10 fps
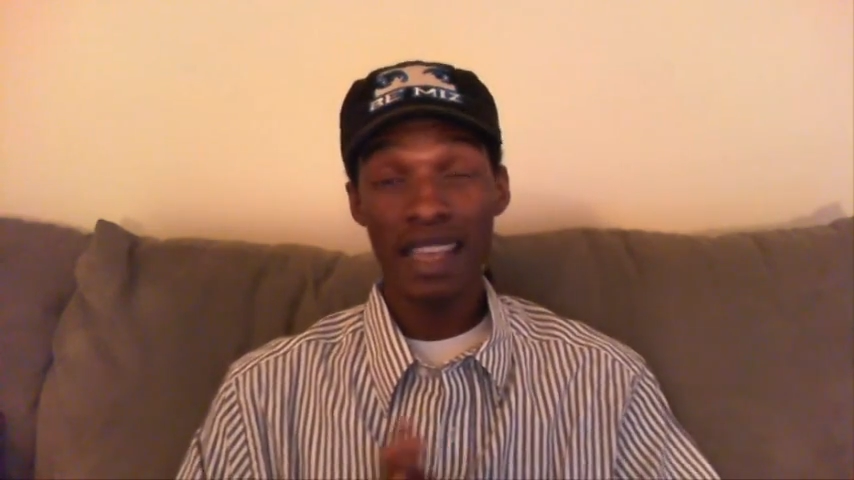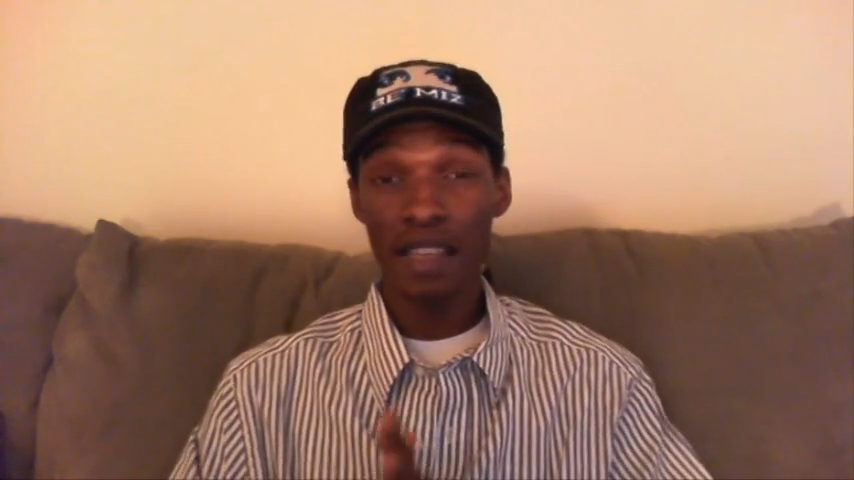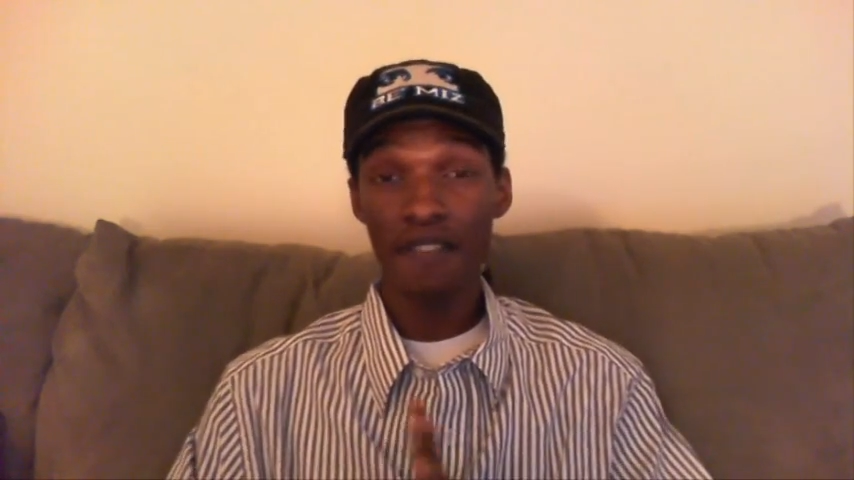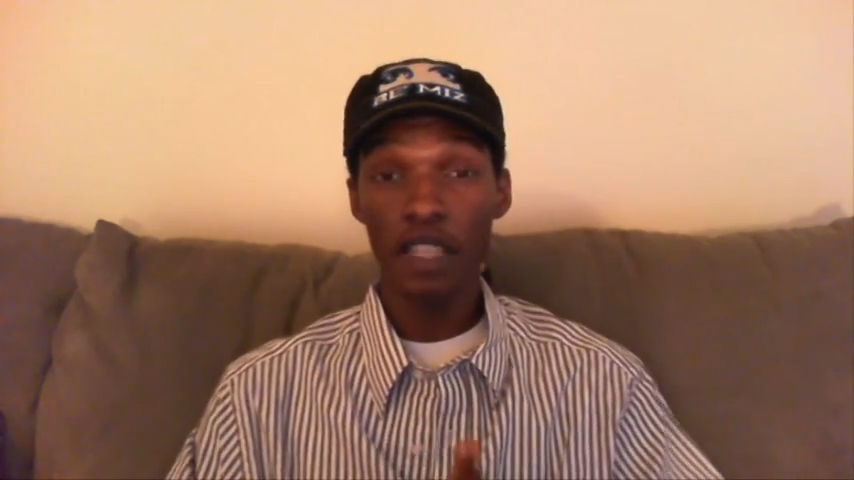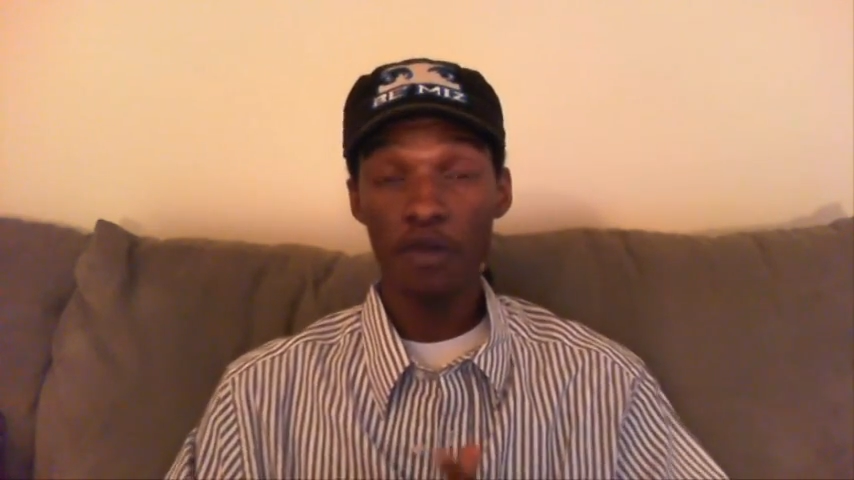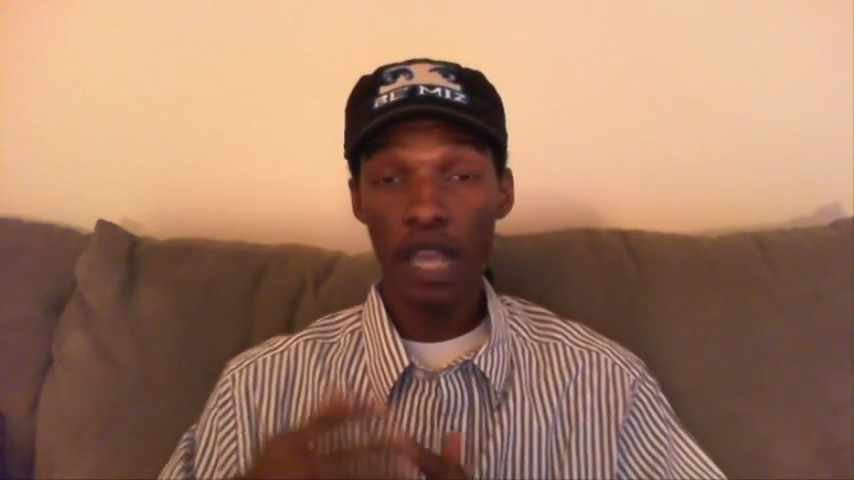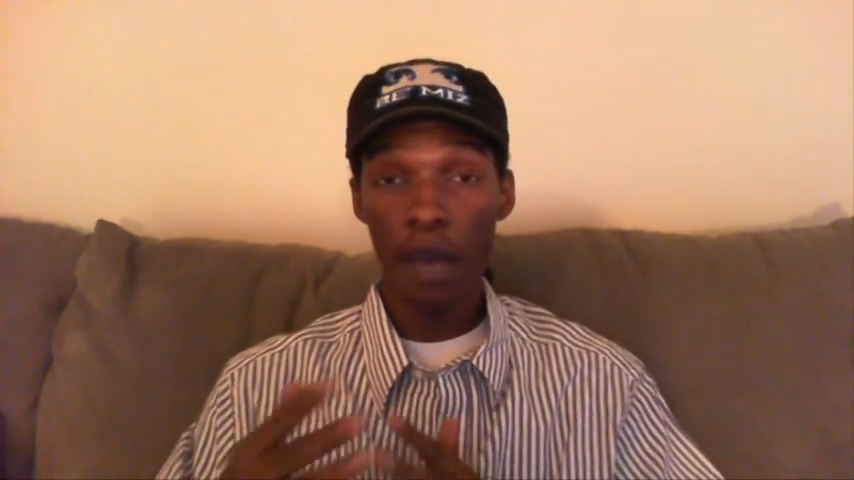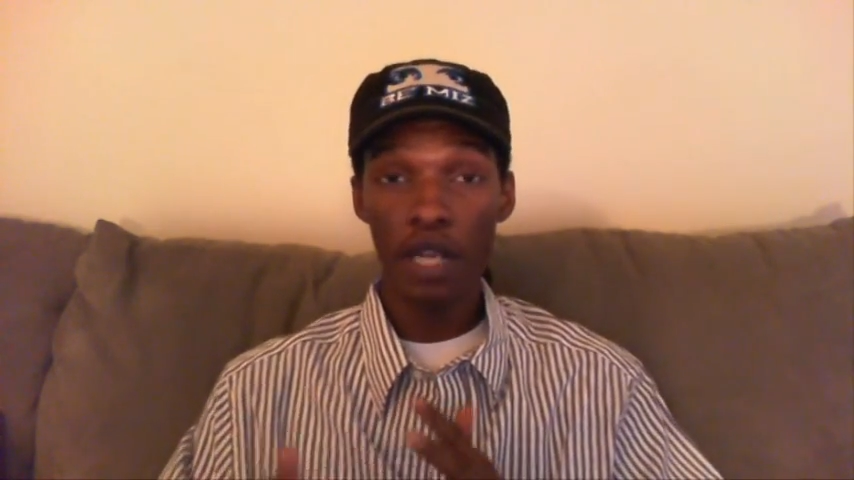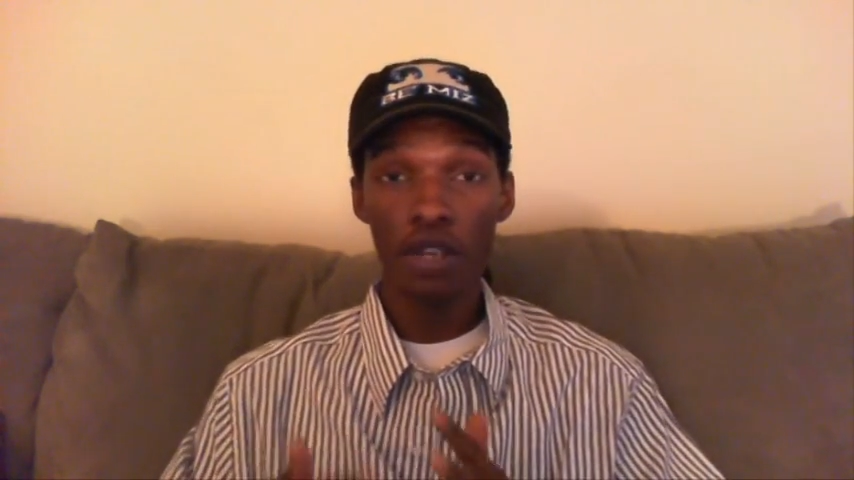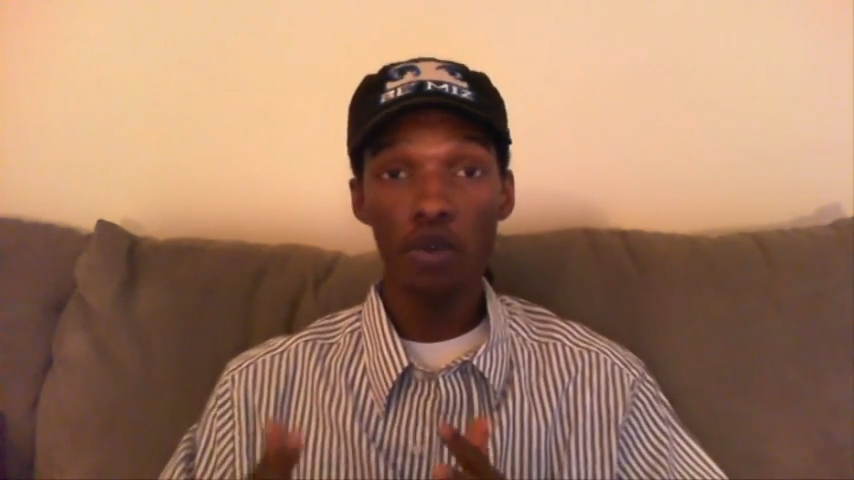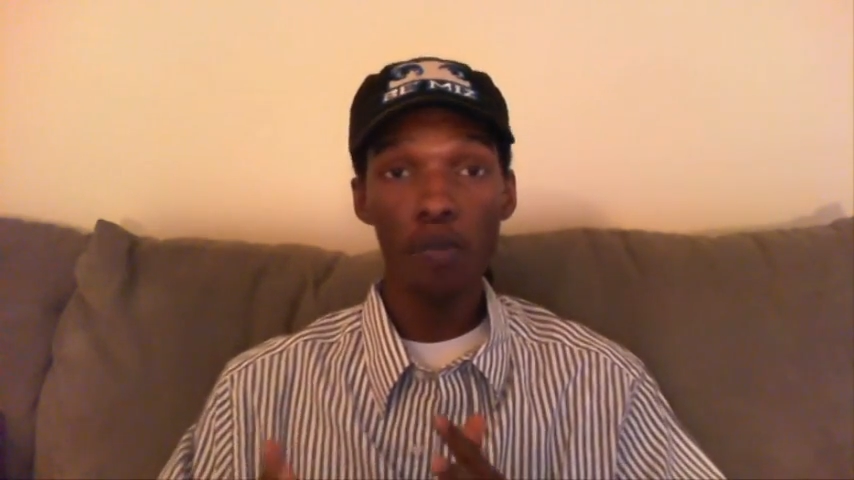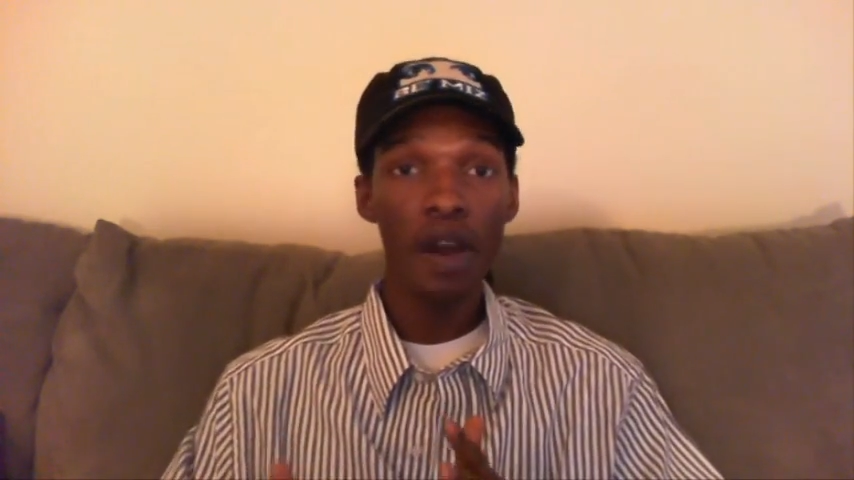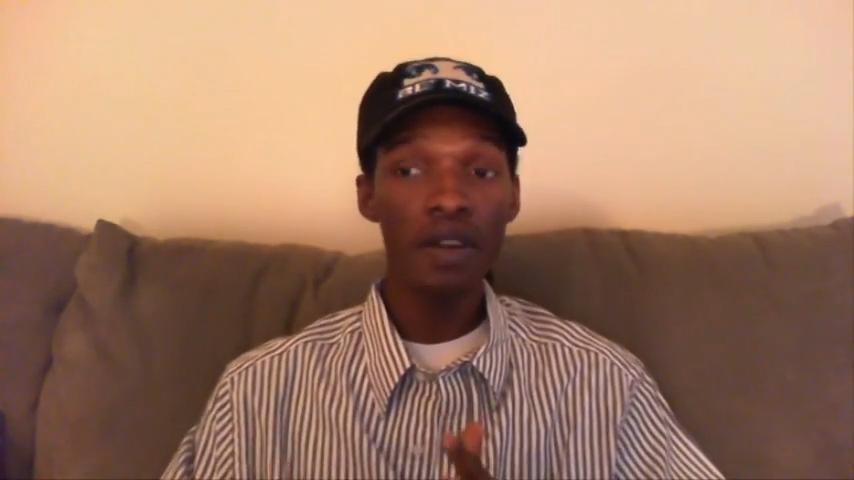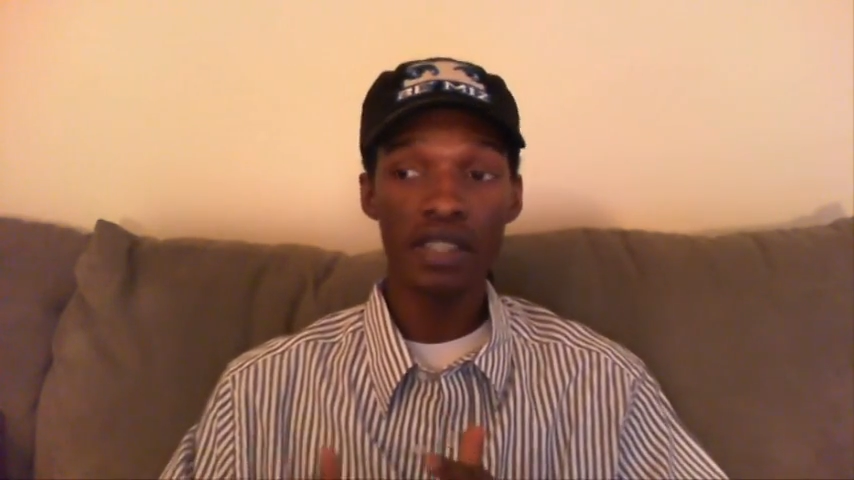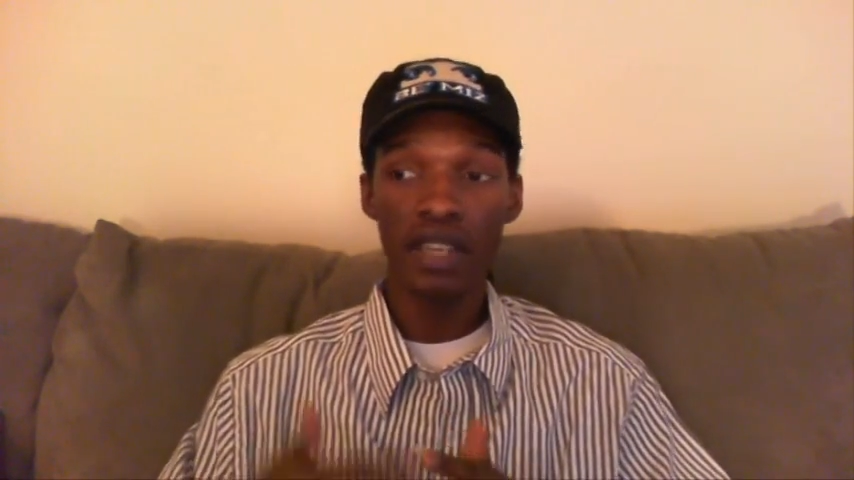as if he's becoming a new
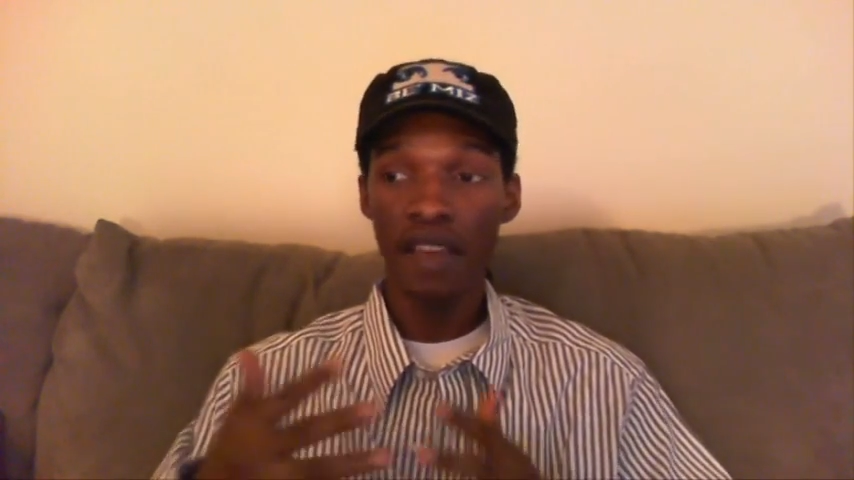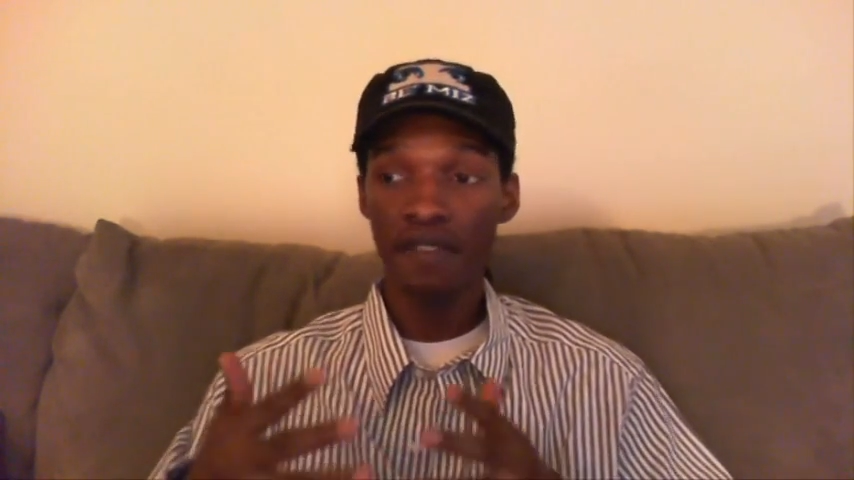person.